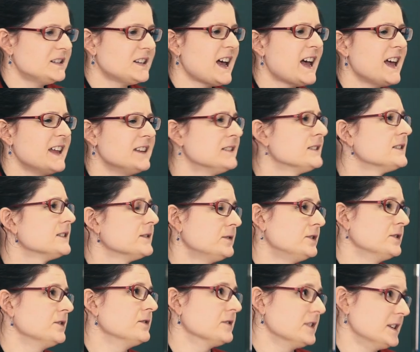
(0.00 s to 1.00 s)
tens of
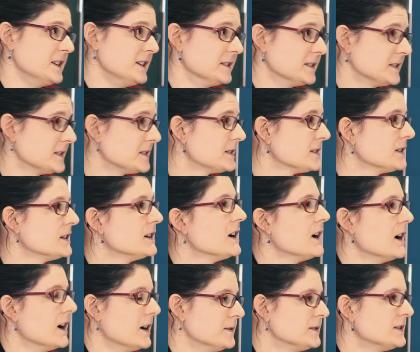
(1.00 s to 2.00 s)
degrees
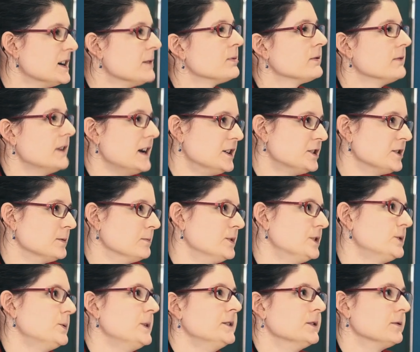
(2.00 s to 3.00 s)
of separation
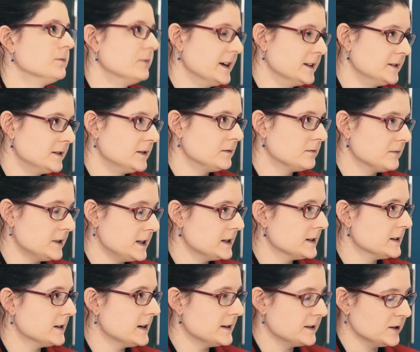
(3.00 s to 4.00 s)
between the red, the
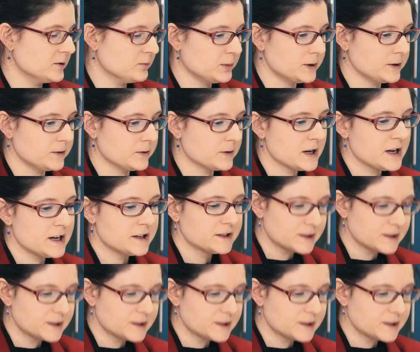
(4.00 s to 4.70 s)
green, and the blue.